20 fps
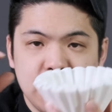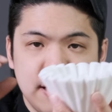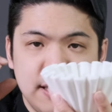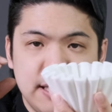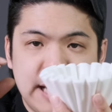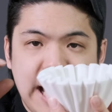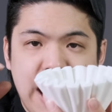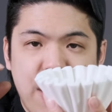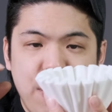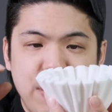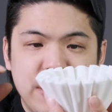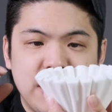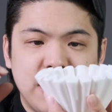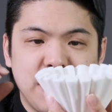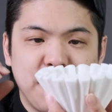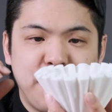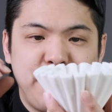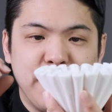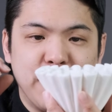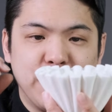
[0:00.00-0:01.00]
Now into
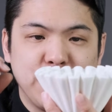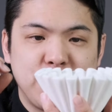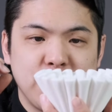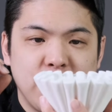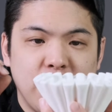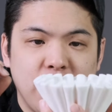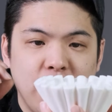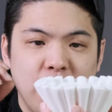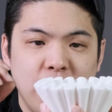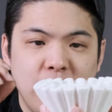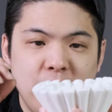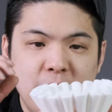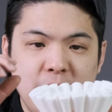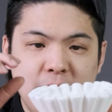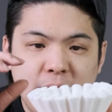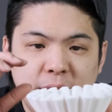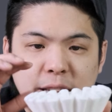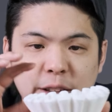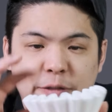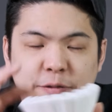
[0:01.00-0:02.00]
the filter.
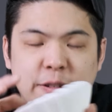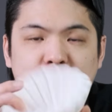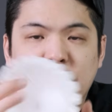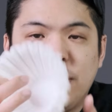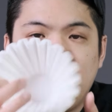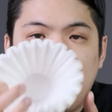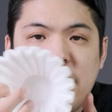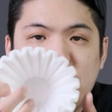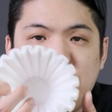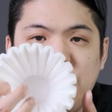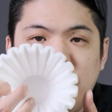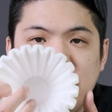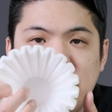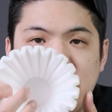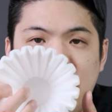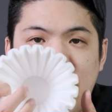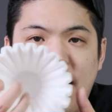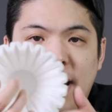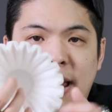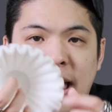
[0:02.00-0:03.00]
The filter, as you can
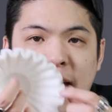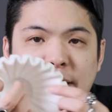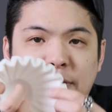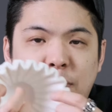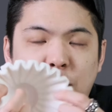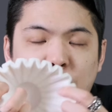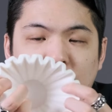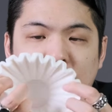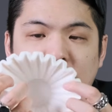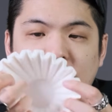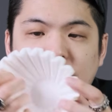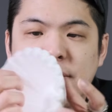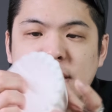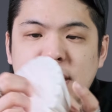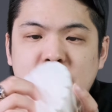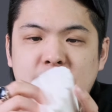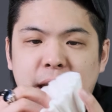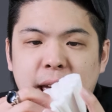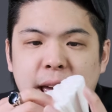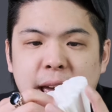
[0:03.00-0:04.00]
tell, have
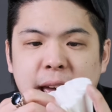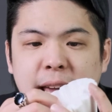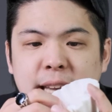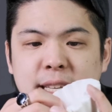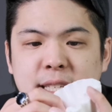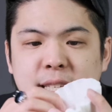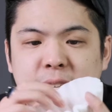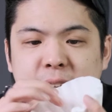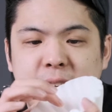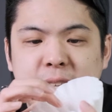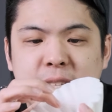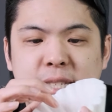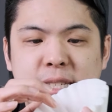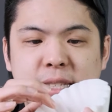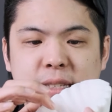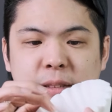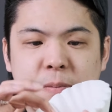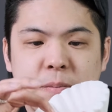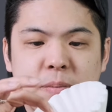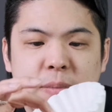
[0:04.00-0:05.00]
waves, and
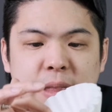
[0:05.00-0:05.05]
these